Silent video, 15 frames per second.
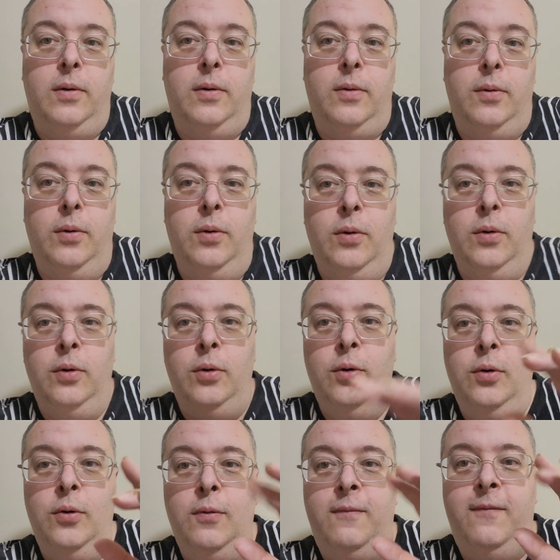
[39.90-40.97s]

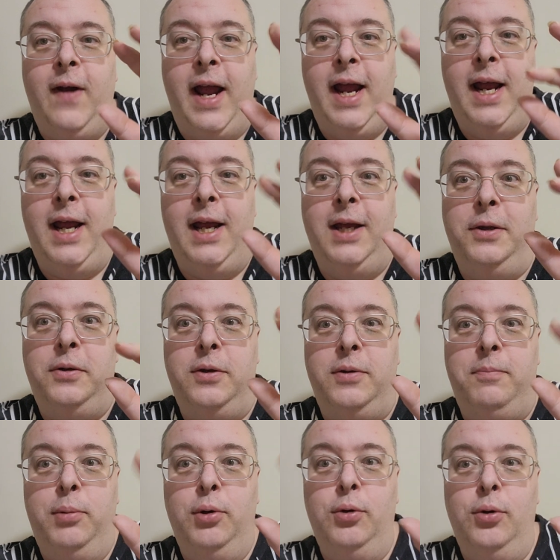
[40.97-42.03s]
Ooh, fate,
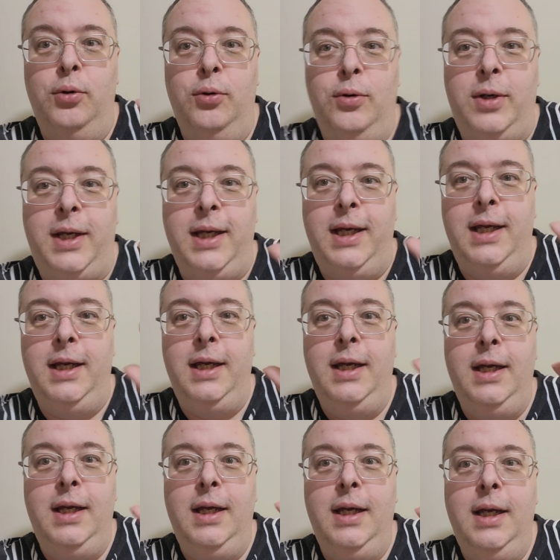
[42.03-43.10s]

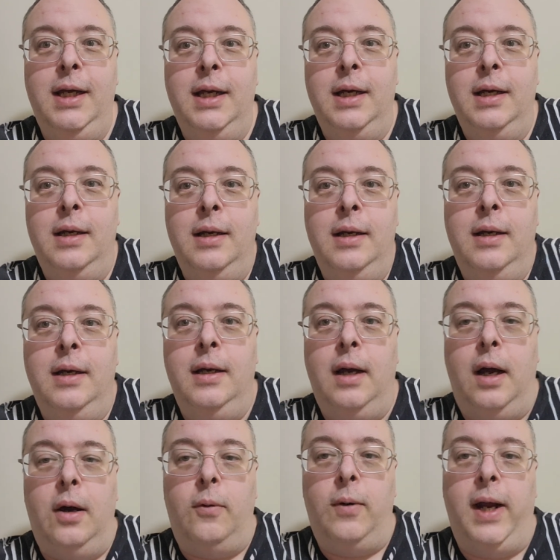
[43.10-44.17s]
spooky.
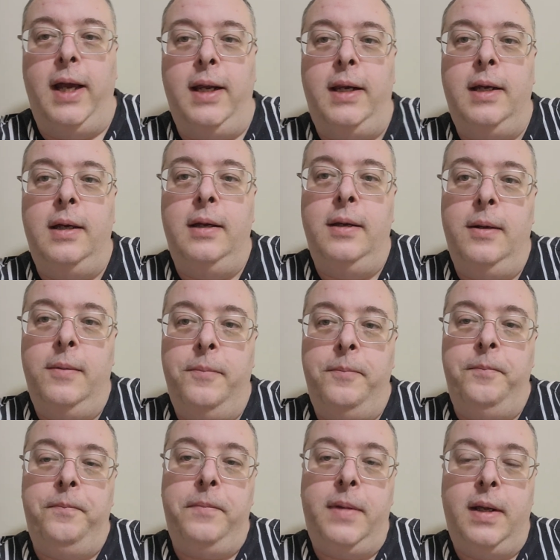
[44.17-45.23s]
Alright,
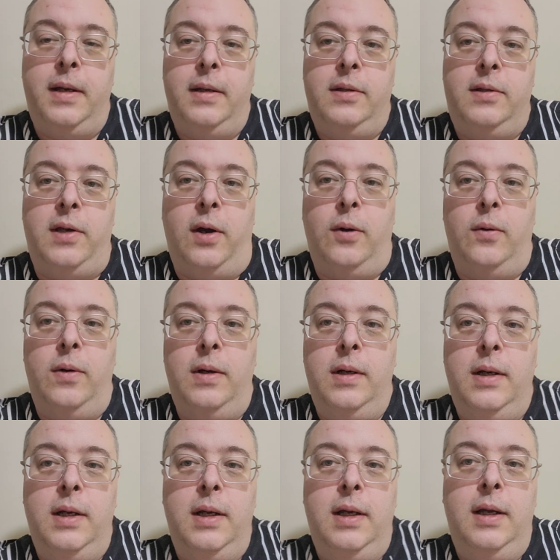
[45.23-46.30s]
so
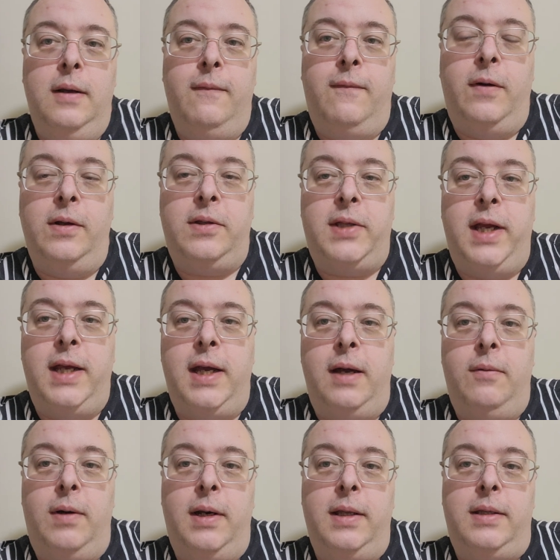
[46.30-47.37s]
first thing I
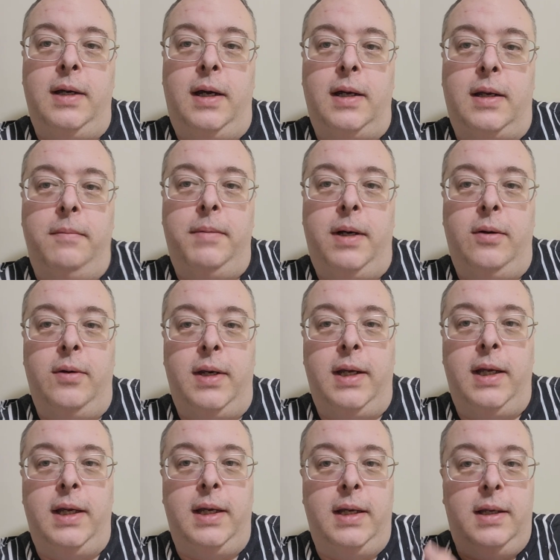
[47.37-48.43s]
want to talk about
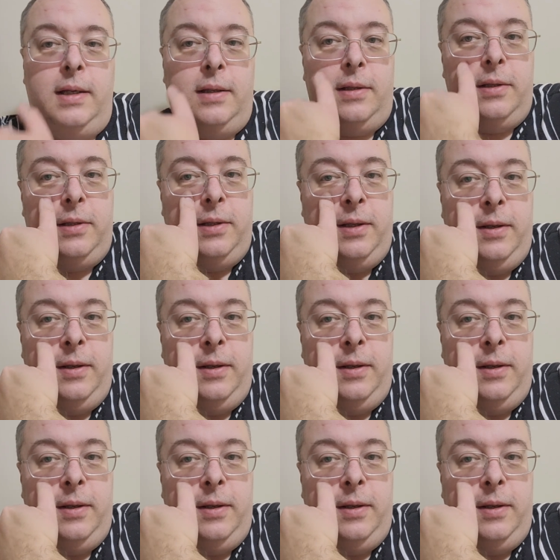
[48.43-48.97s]
is